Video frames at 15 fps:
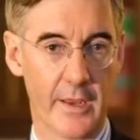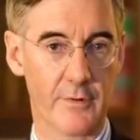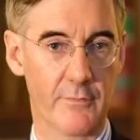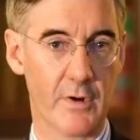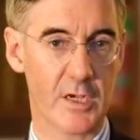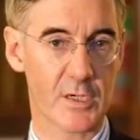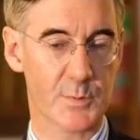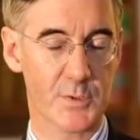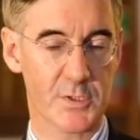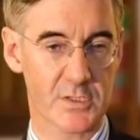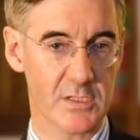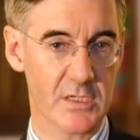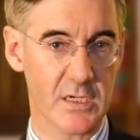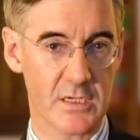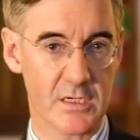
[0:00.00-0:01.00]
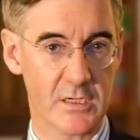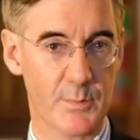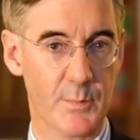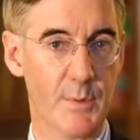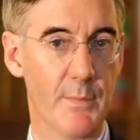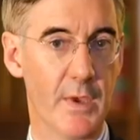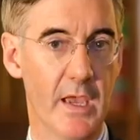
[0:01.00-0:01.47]
And arrangements needed to
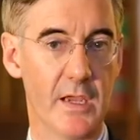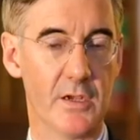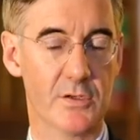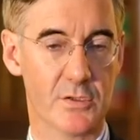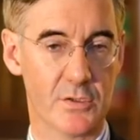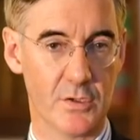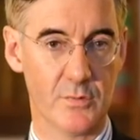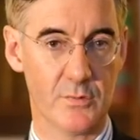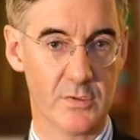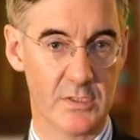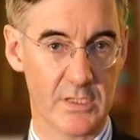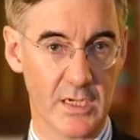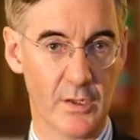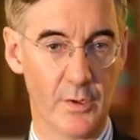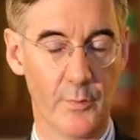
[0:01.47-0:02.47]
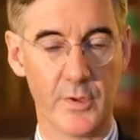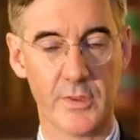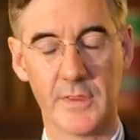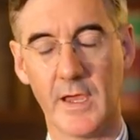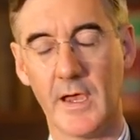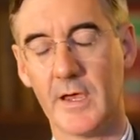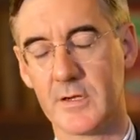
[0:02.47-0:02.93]
be made to deal
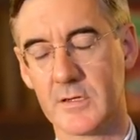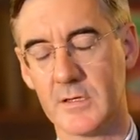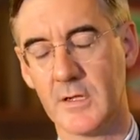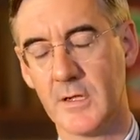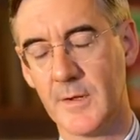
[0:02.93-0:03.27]
with that.